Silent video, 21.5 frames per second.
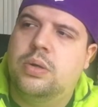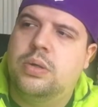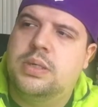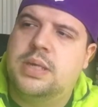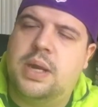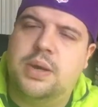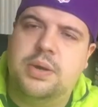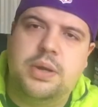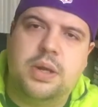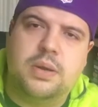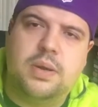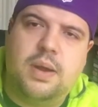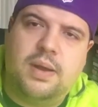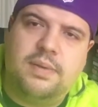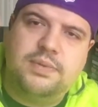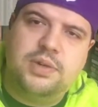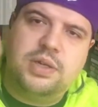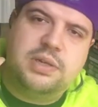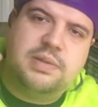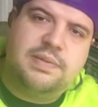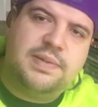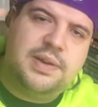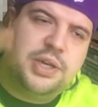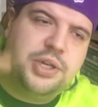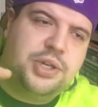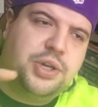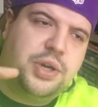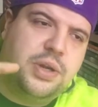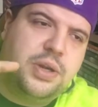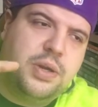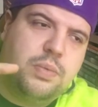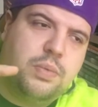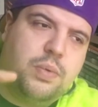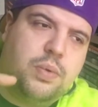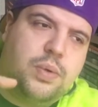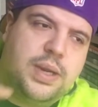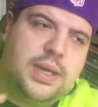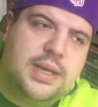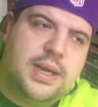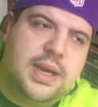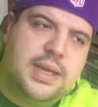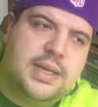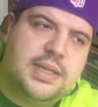tell you I've just finished doing the
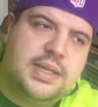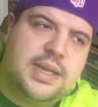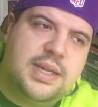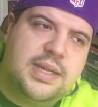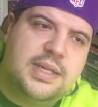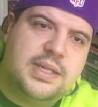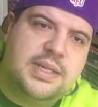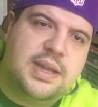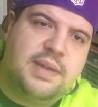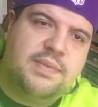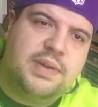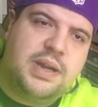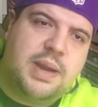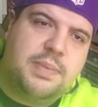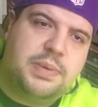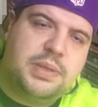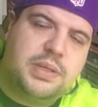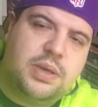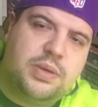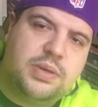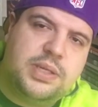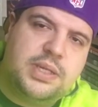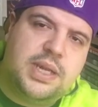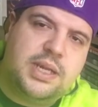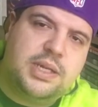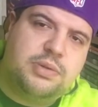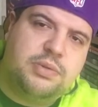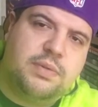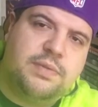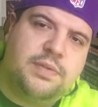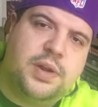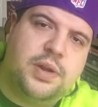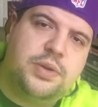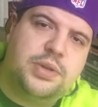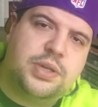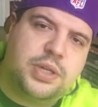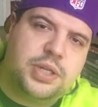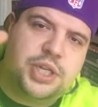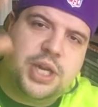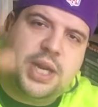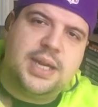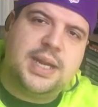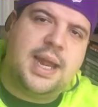Walking Dead season 7 episode 6 review,
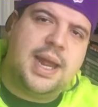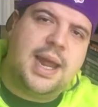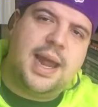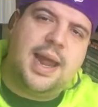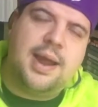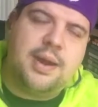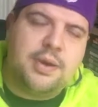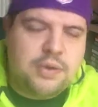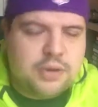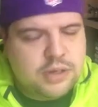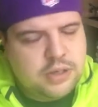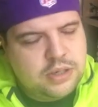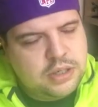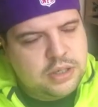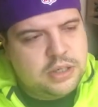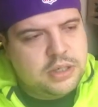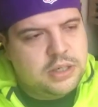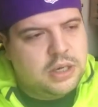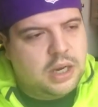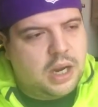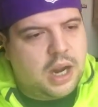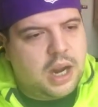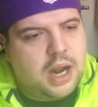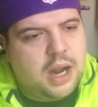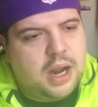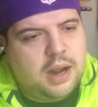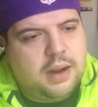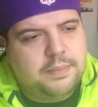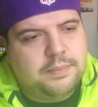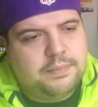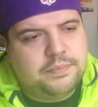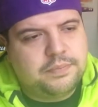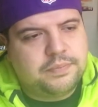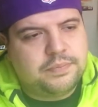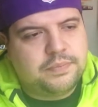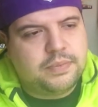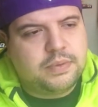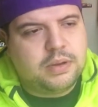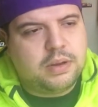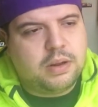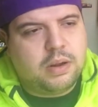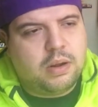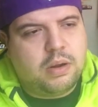so check that out on
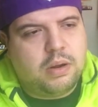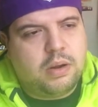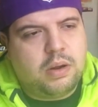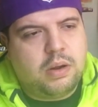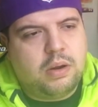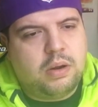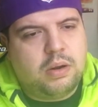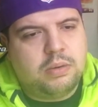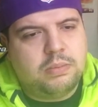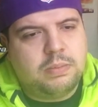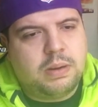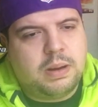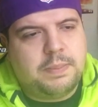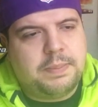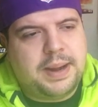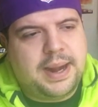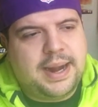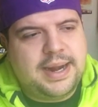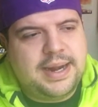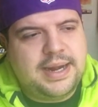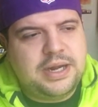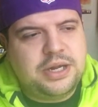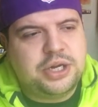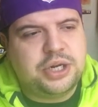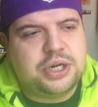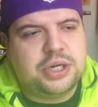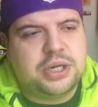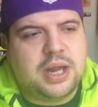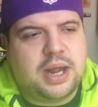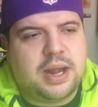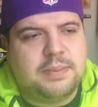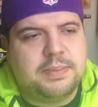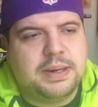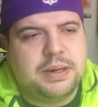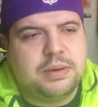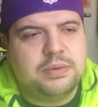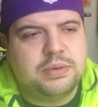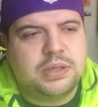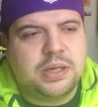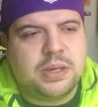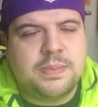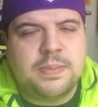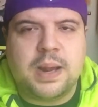my page. That'd be
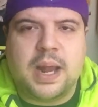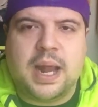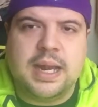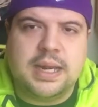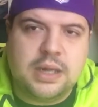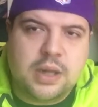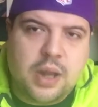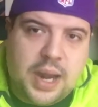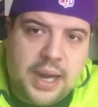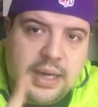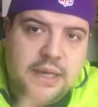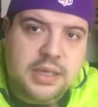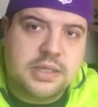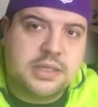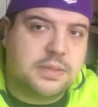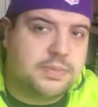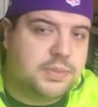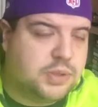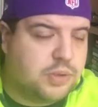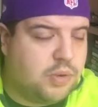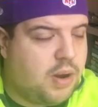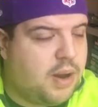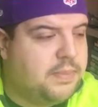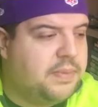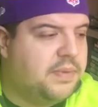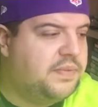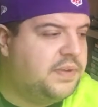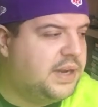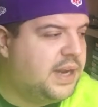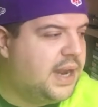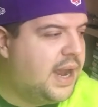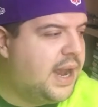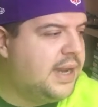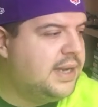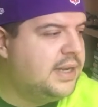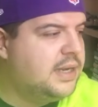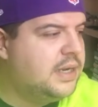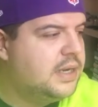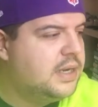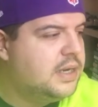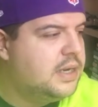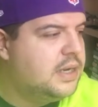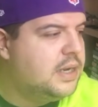awesome, and like and subscribe if you can,
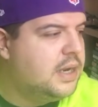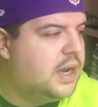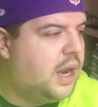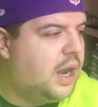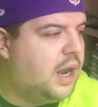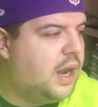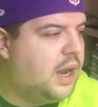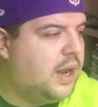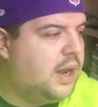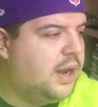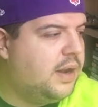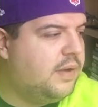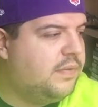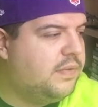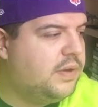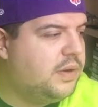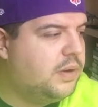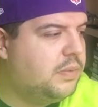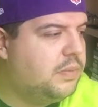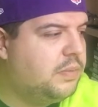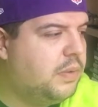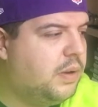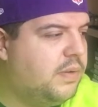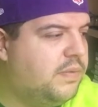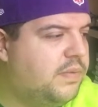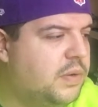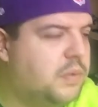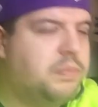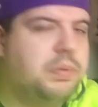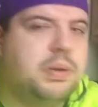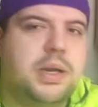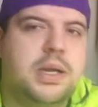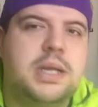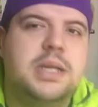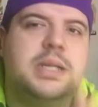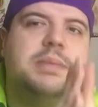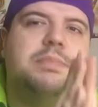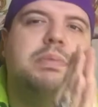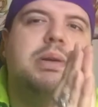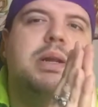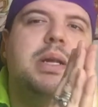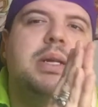if you'll please.